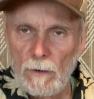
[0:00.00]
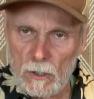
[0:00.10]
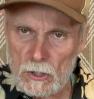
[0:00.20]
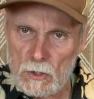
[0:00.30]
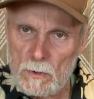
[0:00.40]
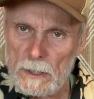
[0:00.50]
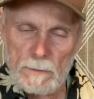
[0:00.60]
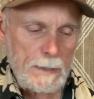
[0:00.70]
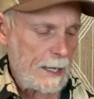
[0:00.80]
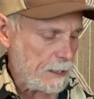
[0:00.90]
suit in
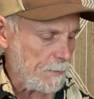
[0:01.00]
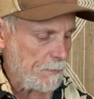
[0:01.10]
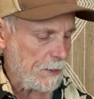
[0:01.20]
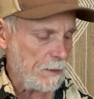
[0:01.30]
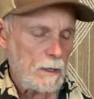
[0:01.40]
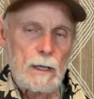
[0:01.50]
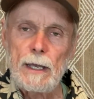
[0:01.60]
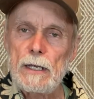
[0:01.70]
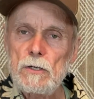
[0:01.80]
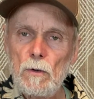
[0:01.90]
the back up there.
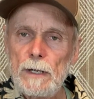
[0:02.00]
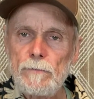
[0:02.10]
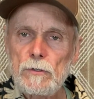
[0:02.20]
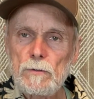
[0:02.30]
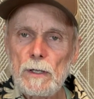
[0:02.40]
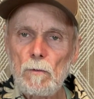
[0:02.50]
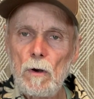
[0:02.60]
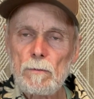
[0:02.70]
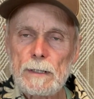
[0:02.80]
And you don't have to do that walk, but